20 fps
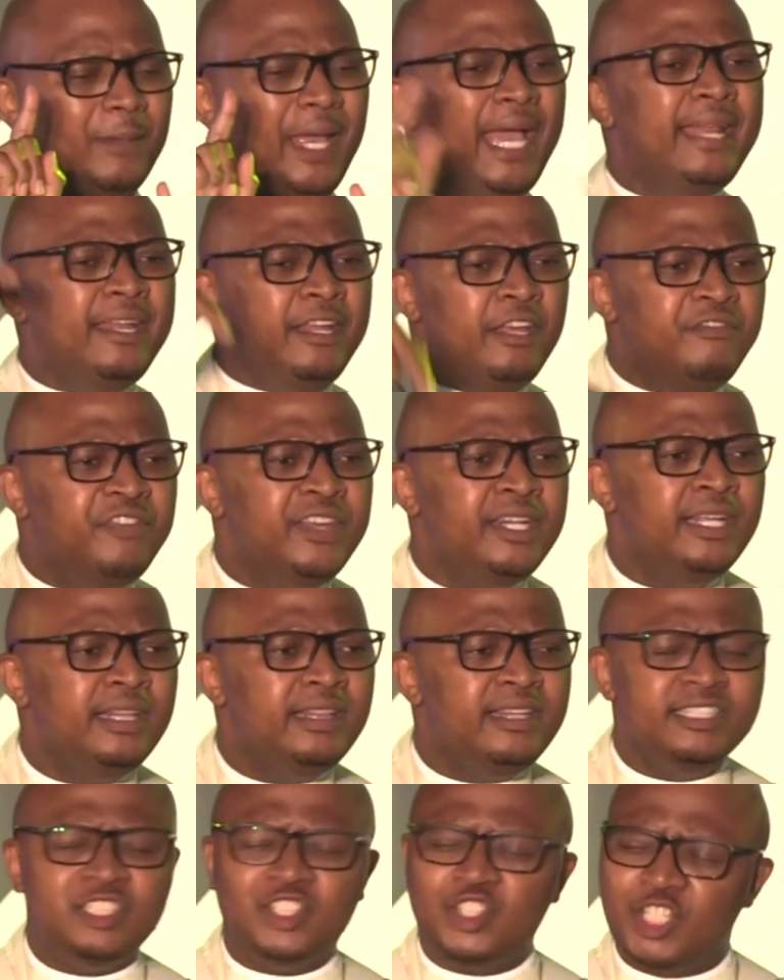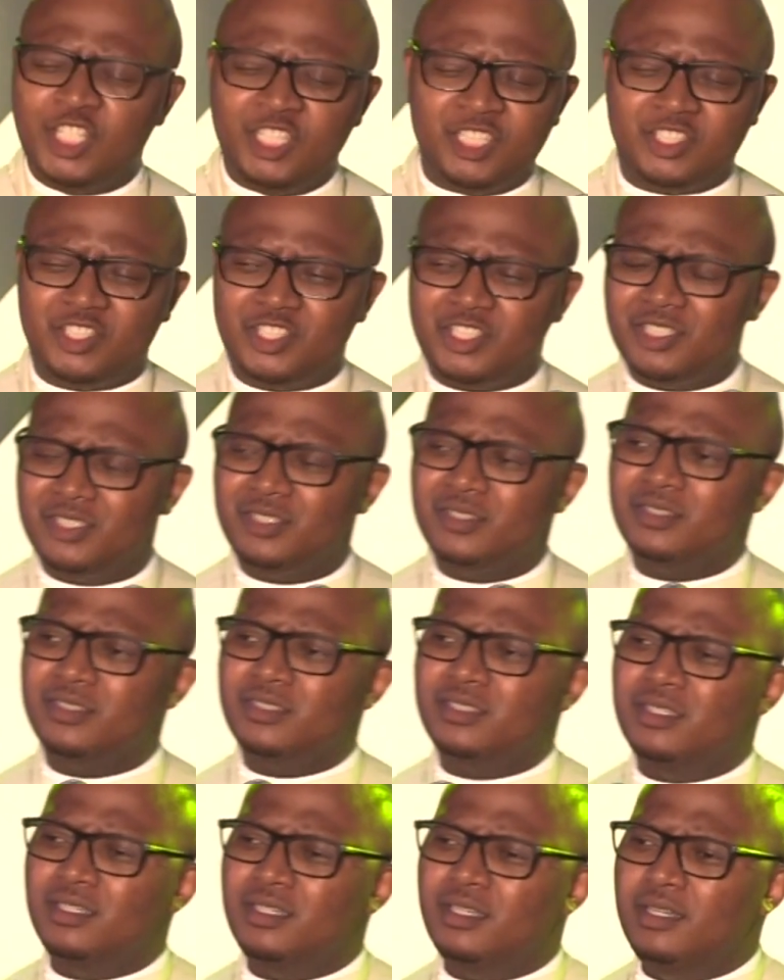And even in this church,
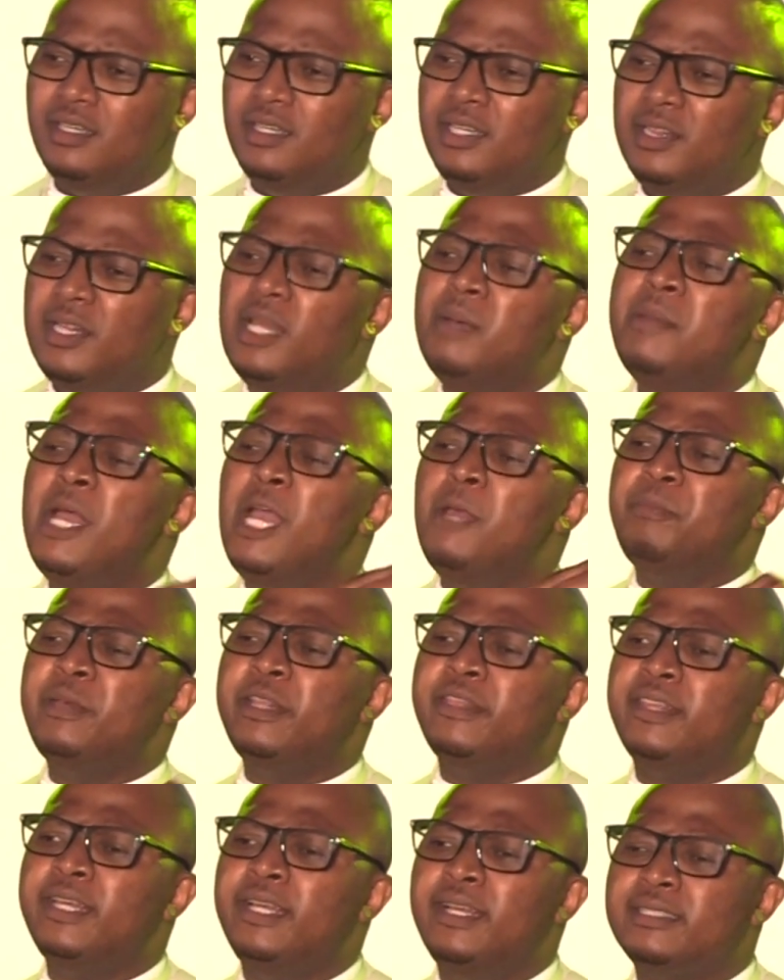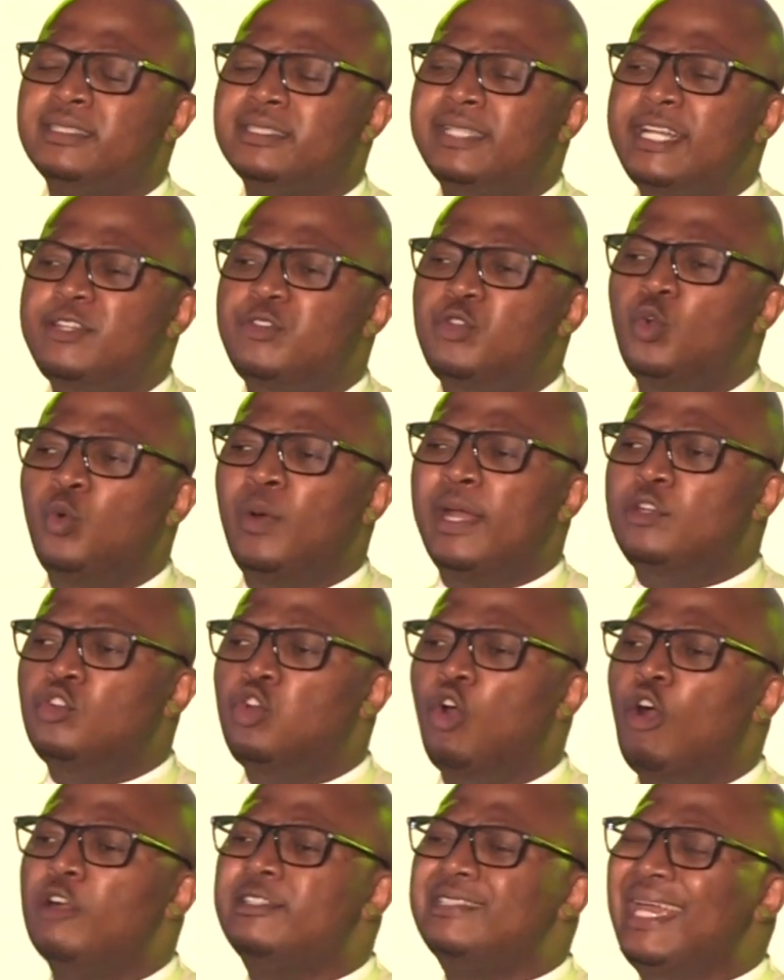there may be things that you were
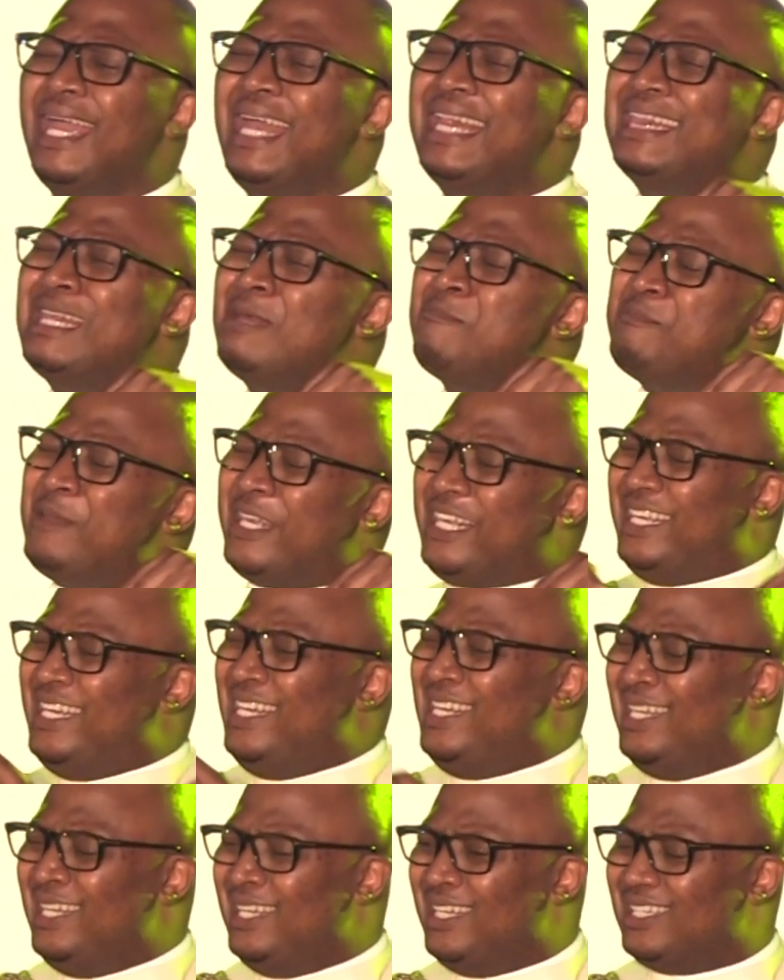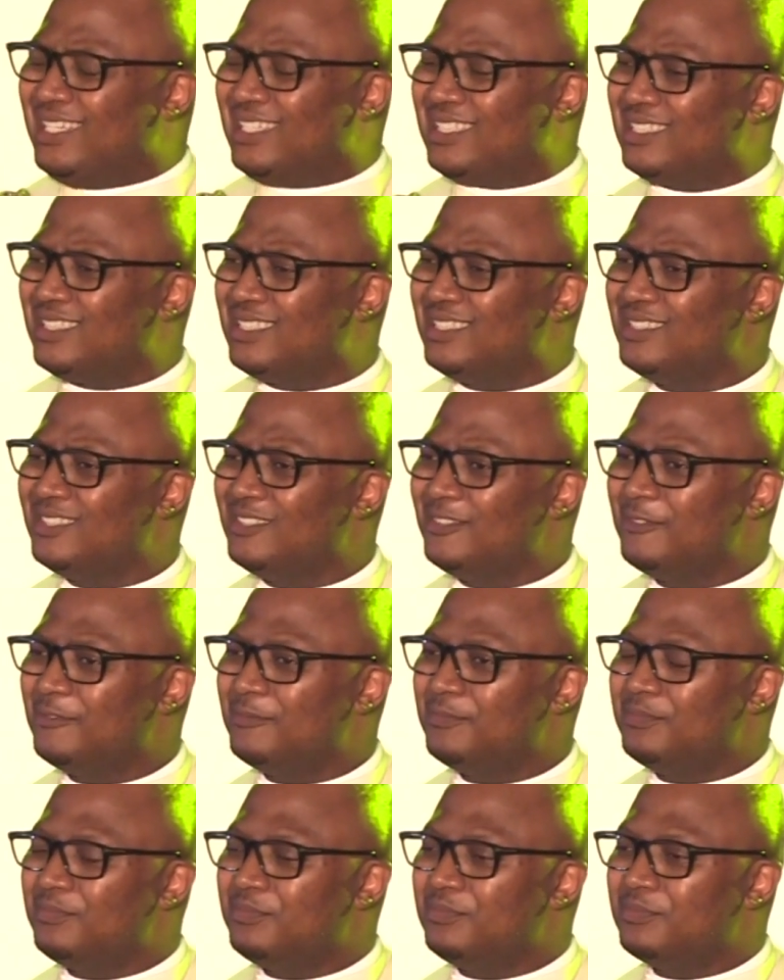taught at the beginning.
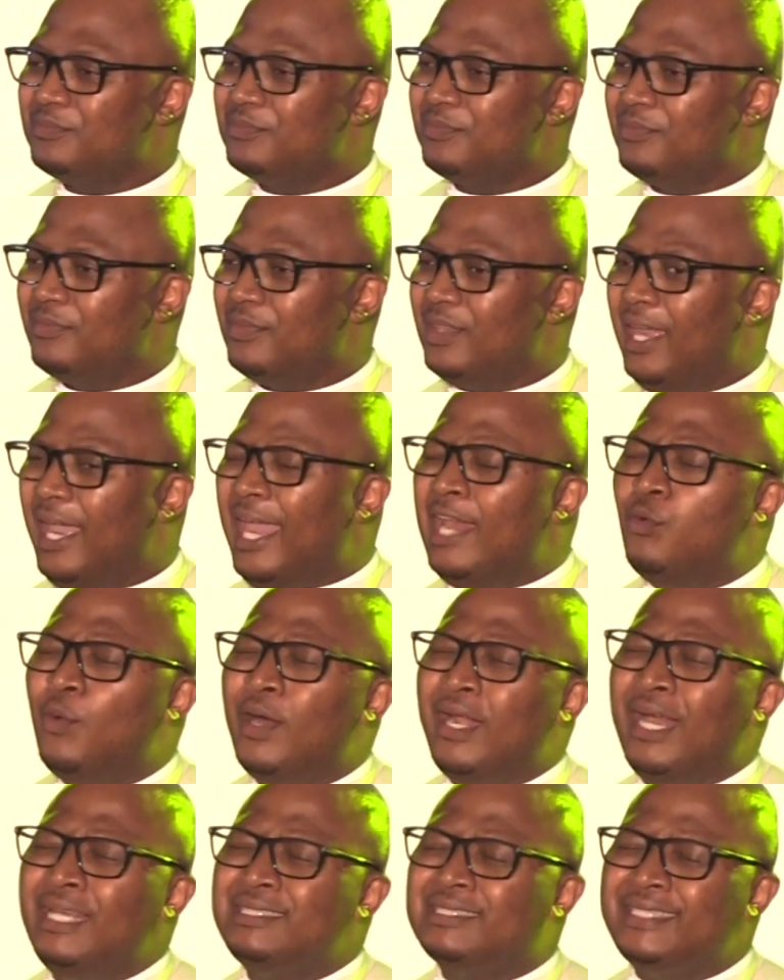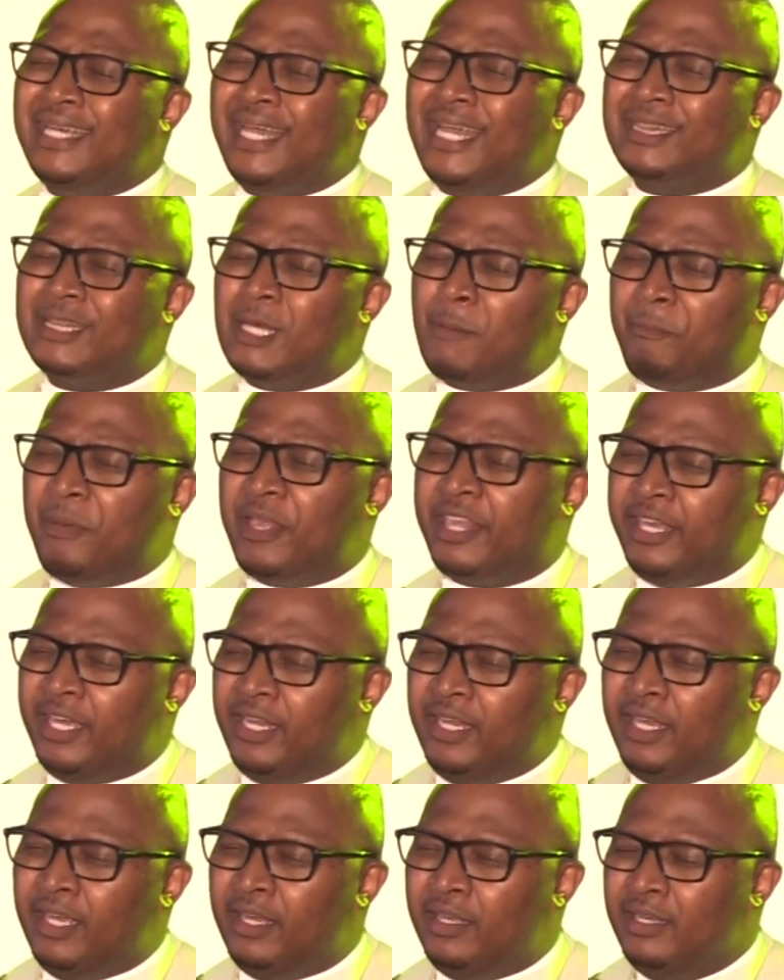And when I say at the
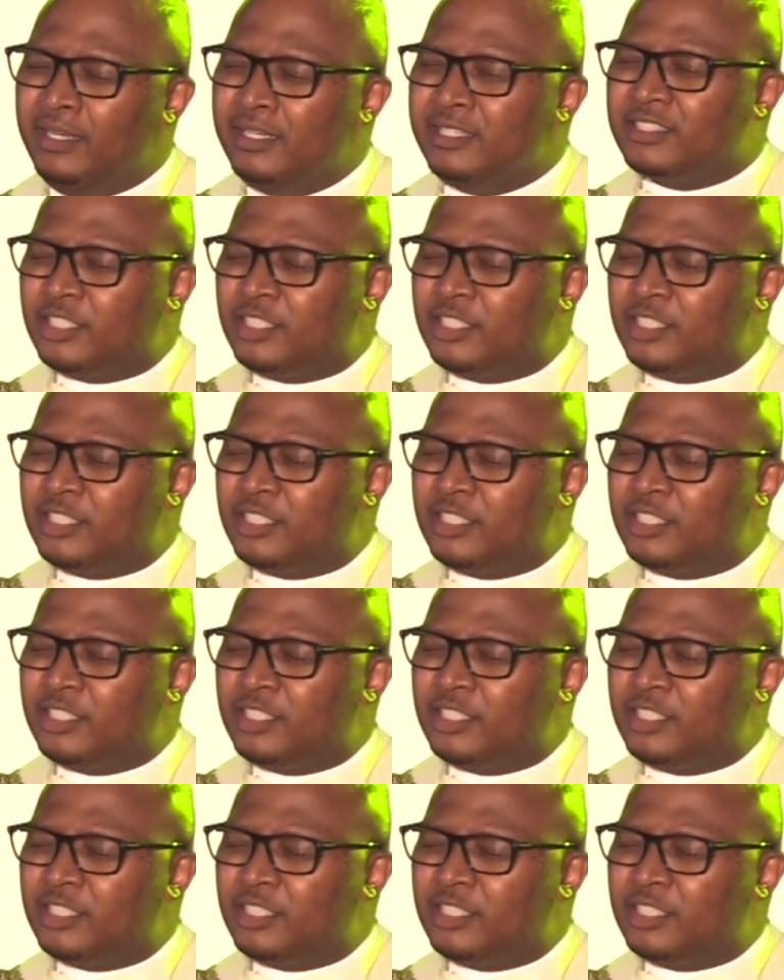beginning,